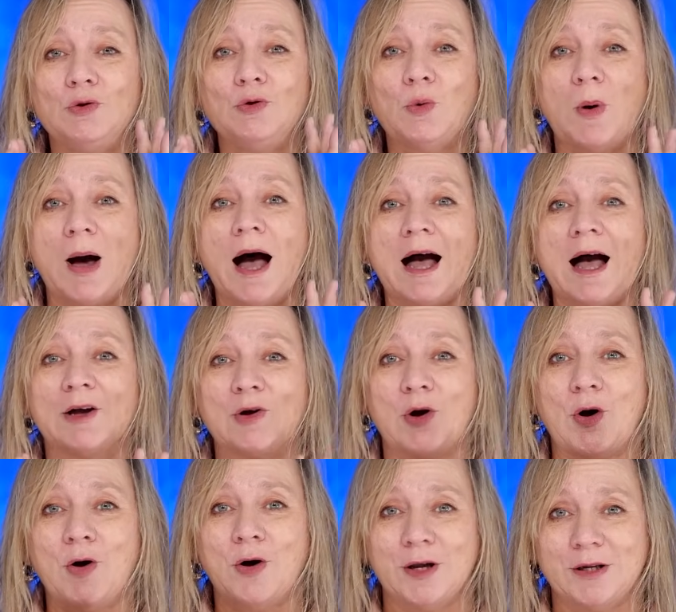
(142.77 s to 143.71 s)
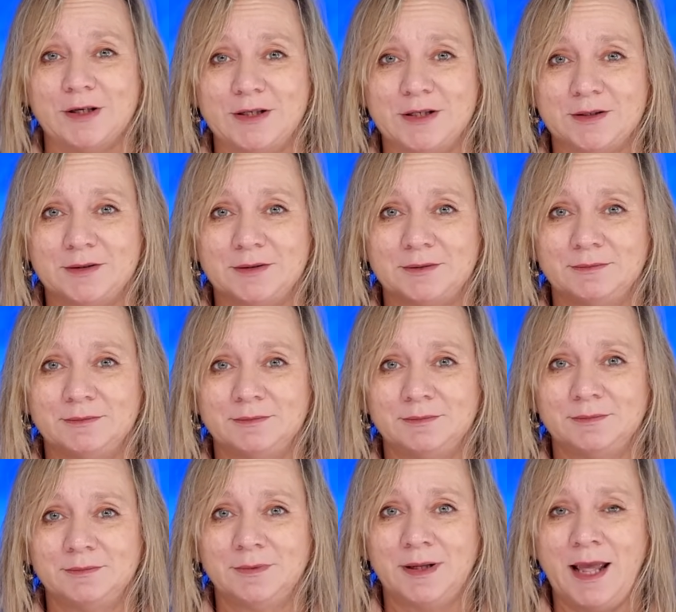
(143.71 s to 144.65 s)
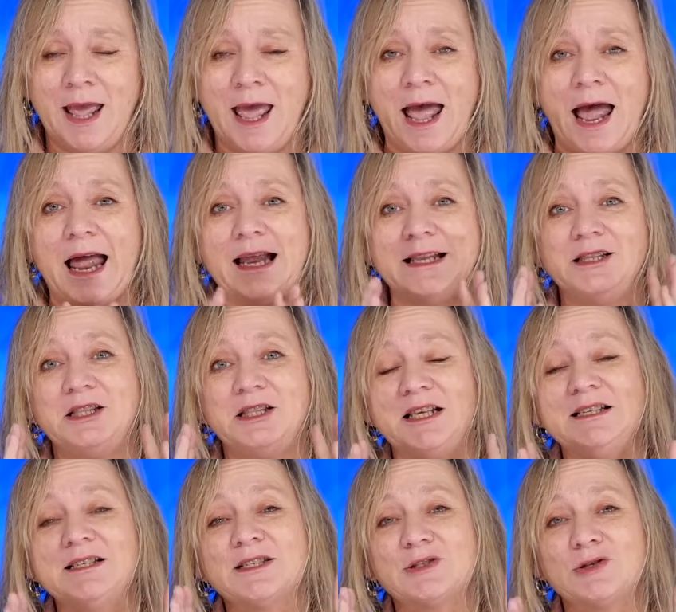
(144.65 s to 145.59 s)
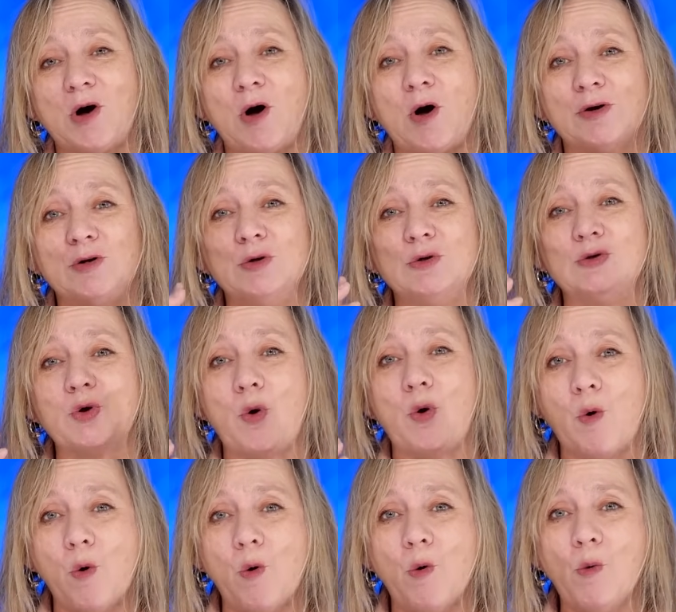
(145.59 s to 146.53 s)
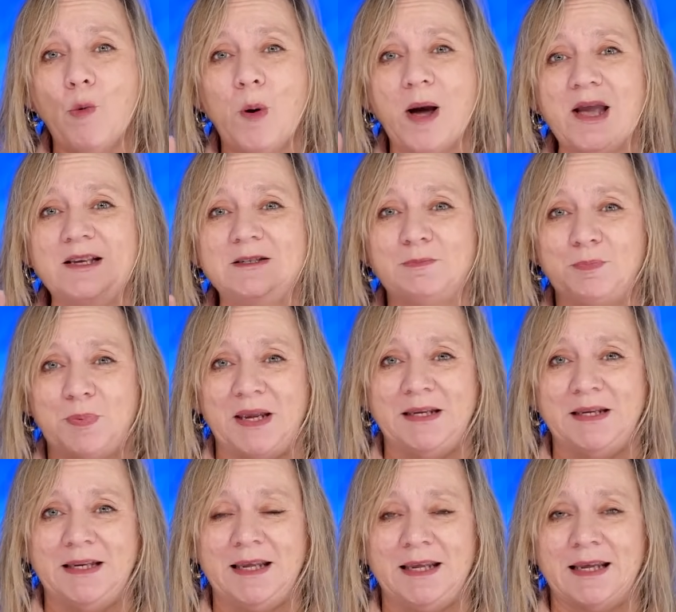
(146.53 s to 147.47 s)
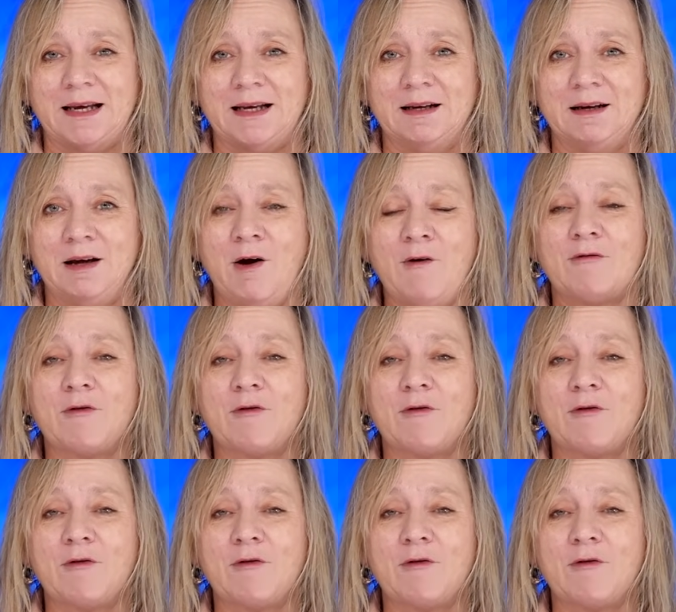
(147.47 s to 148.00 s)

You are God. And this God who's always been here,